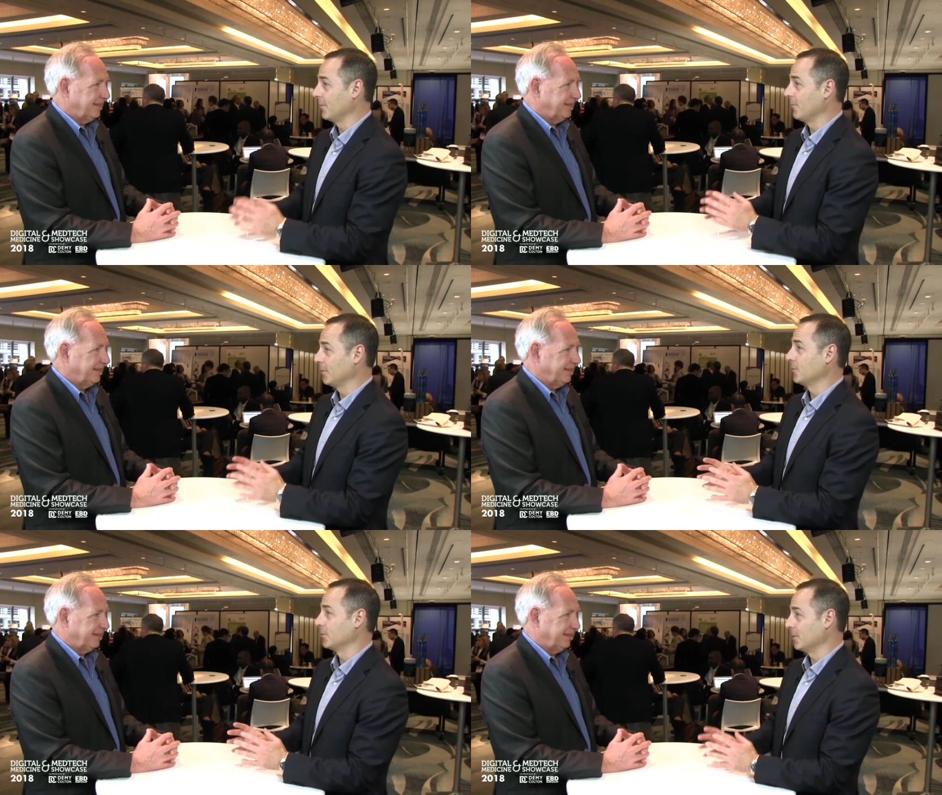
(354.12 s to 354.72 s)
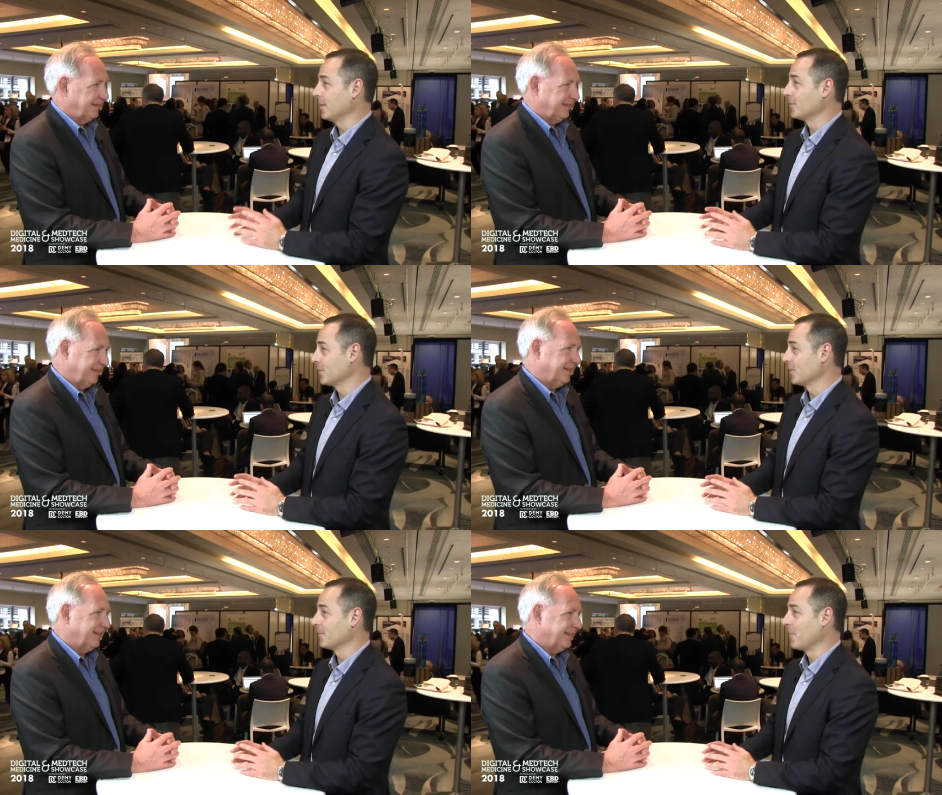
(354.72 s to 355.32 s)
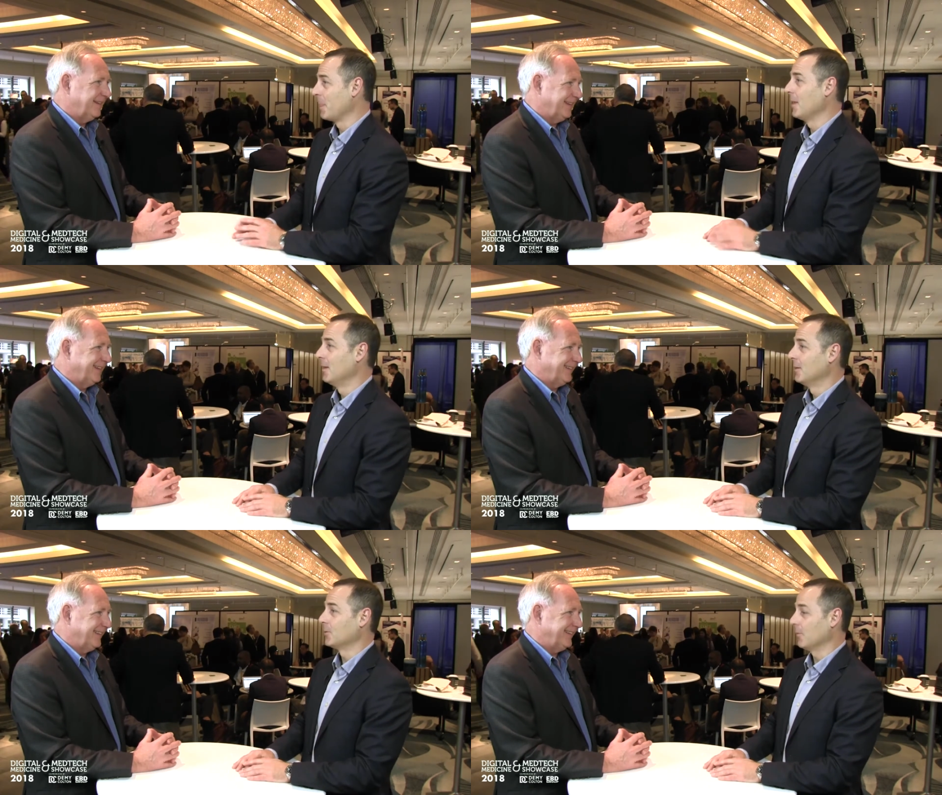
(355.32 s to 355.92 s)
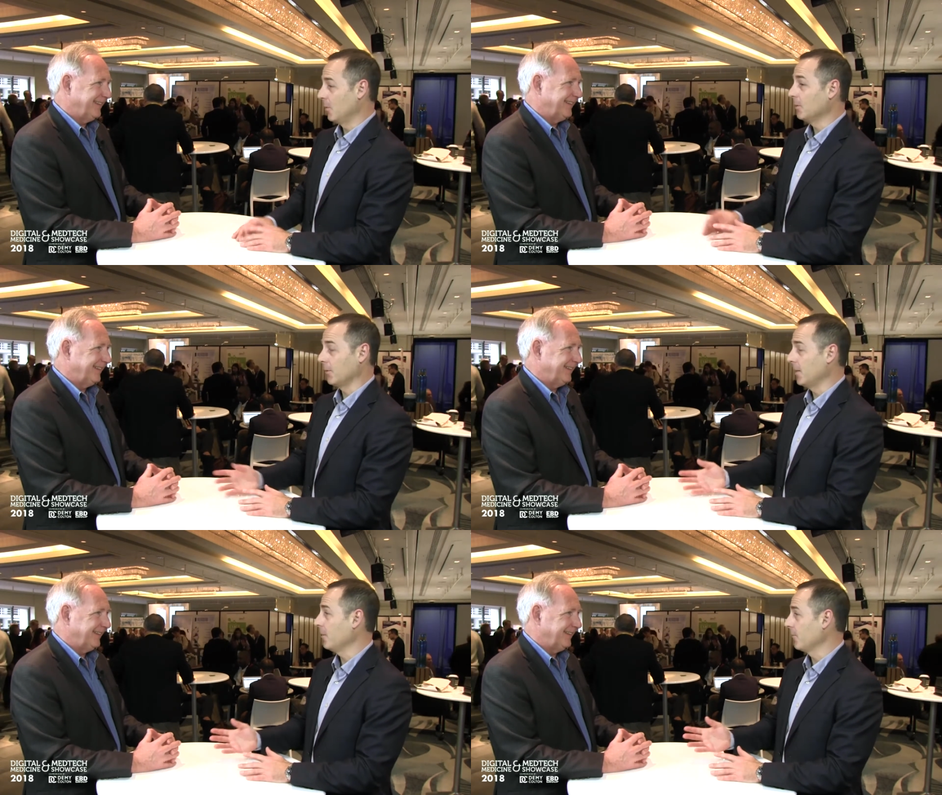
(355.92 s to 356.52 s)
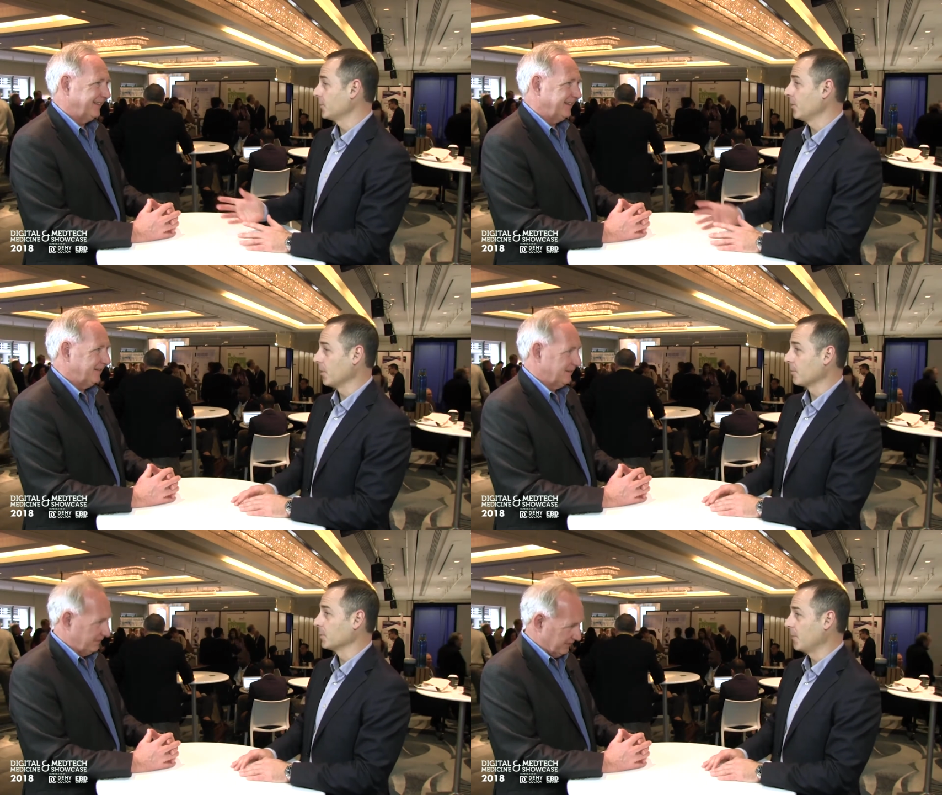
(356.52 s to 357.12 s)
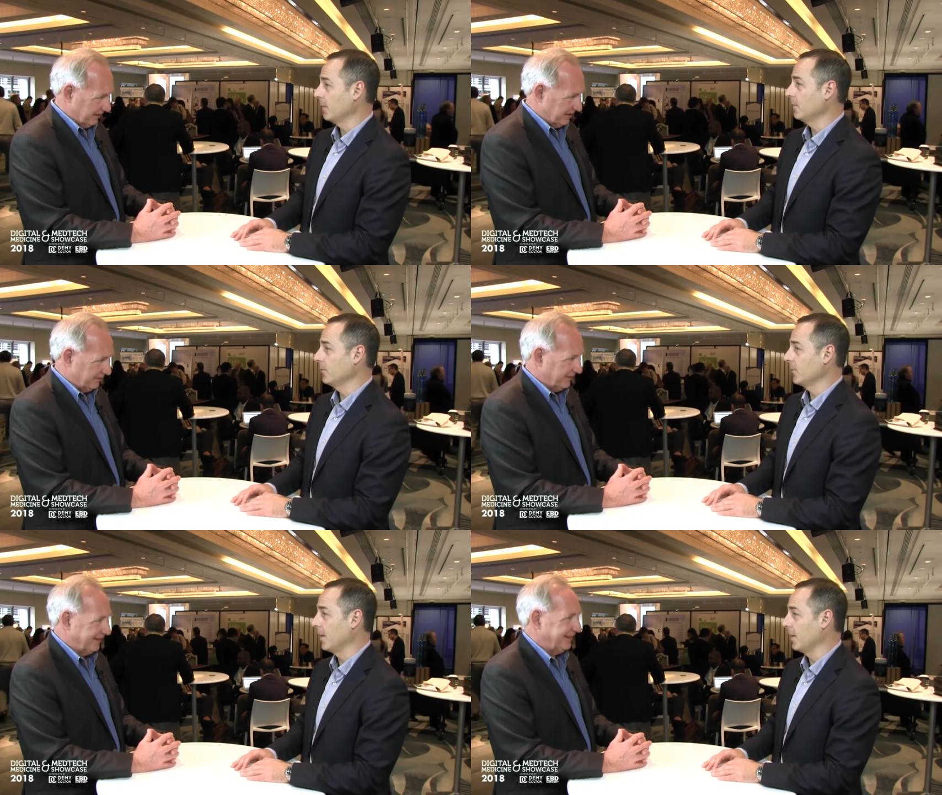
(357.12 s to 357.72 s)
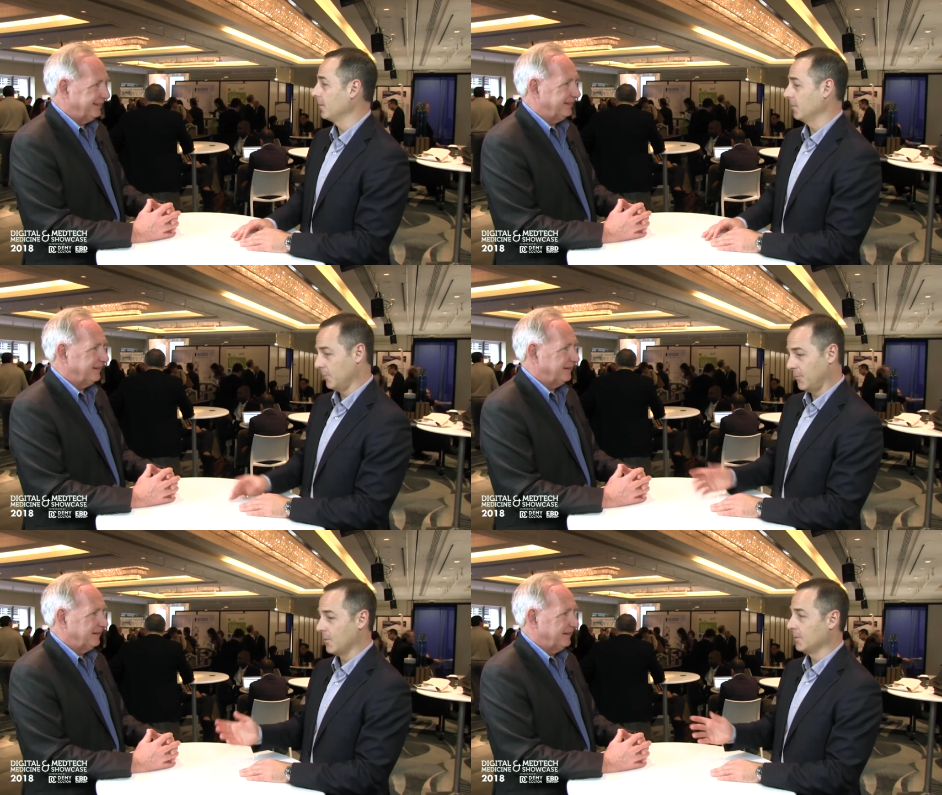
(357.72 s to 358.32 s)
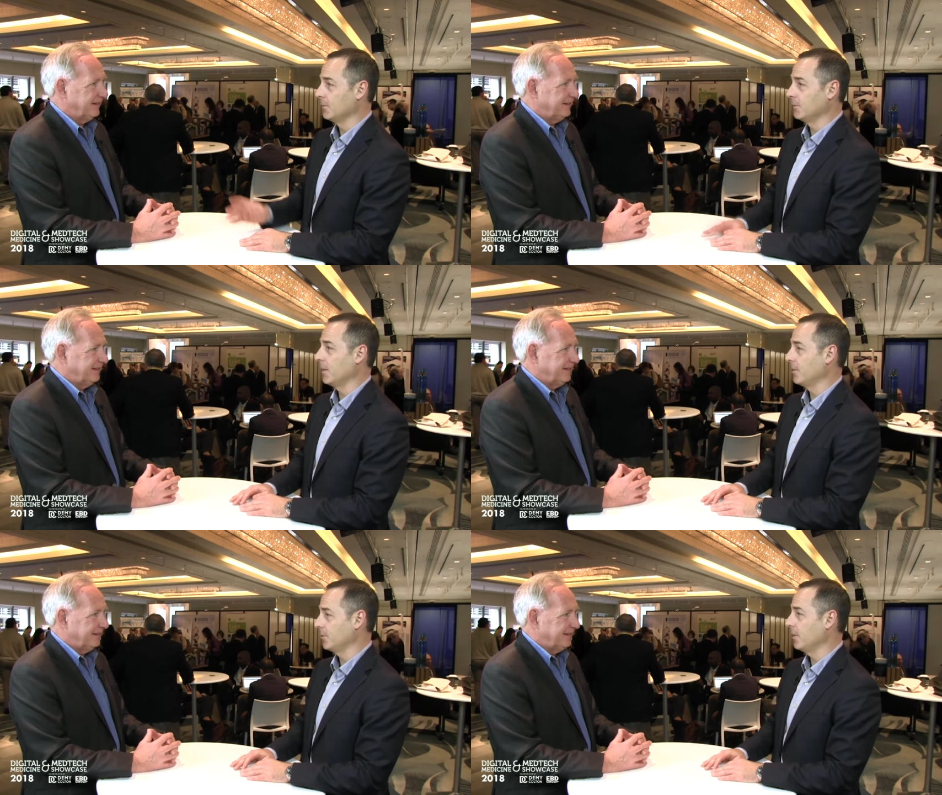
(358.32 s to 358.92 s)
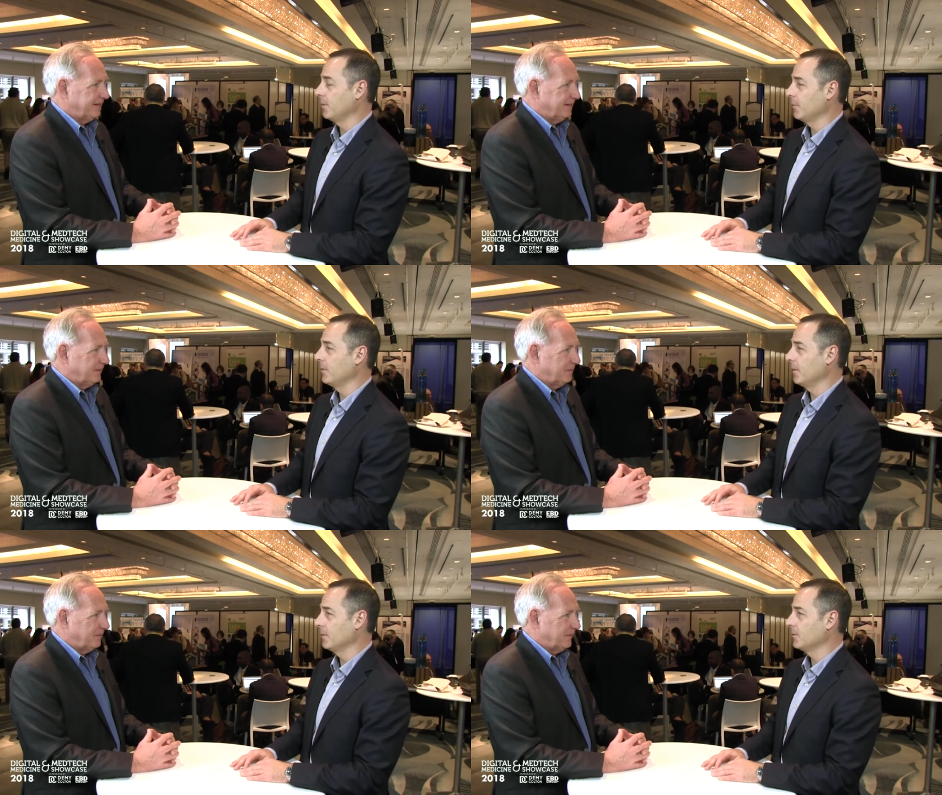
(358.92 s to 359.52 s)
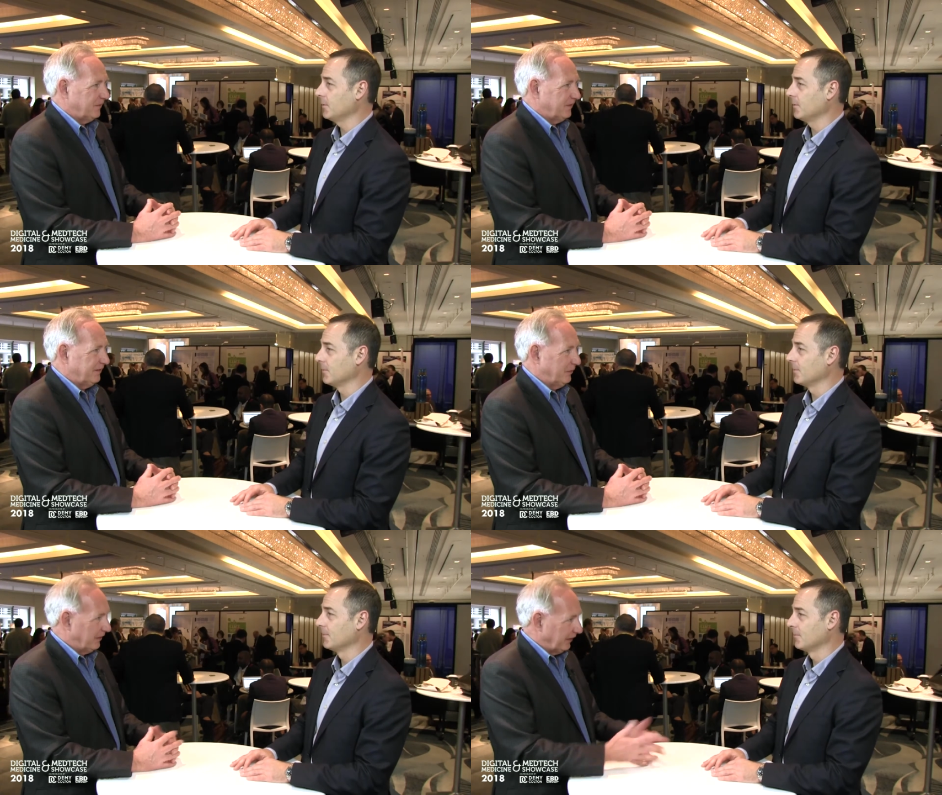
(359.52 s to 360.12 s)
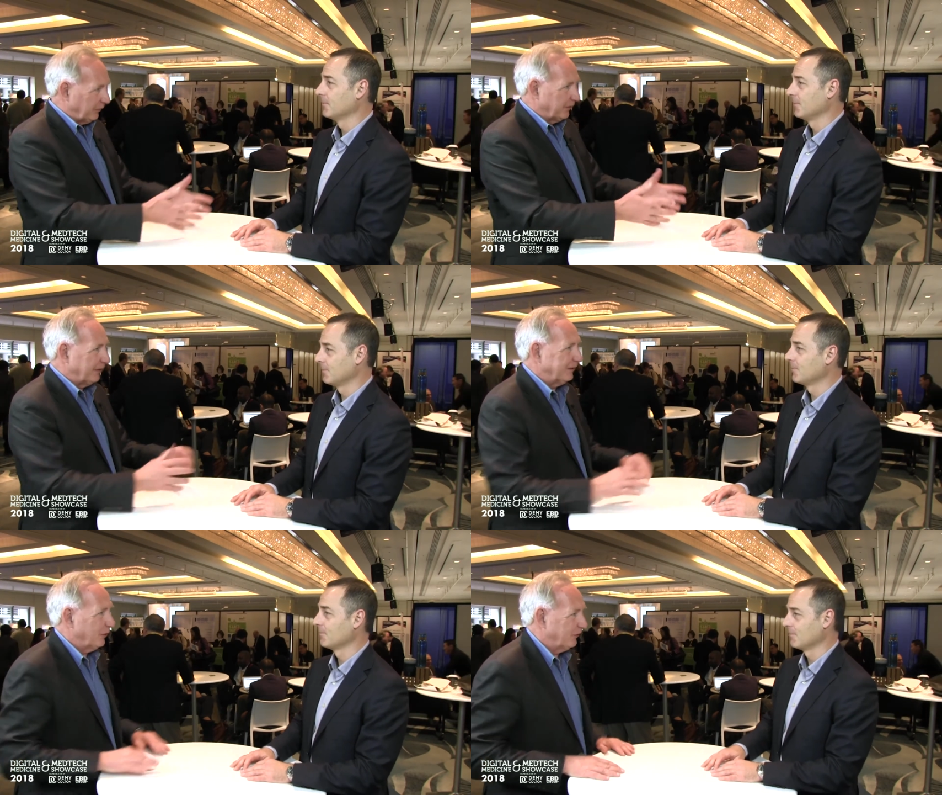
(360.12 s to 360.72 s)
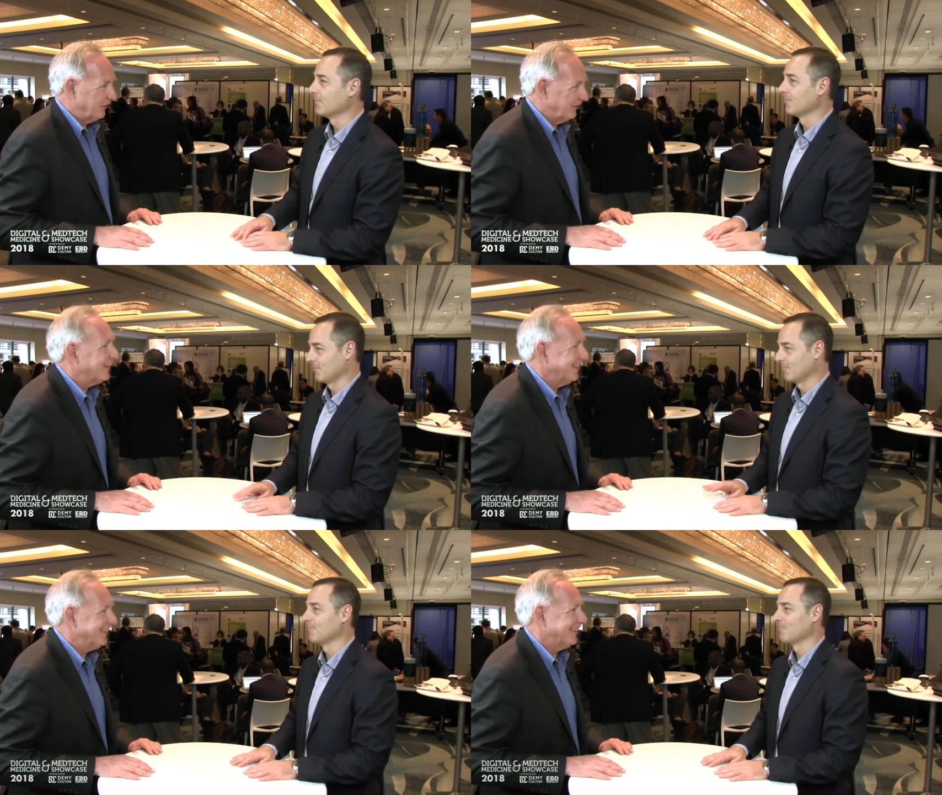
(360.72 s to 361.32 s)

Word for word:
Speaker 1: the investor's attention. So Walter, thank you for sharing your perspectives and look forward to chatting with you again soon.
Speaker 2: Well, thanks for the great questions.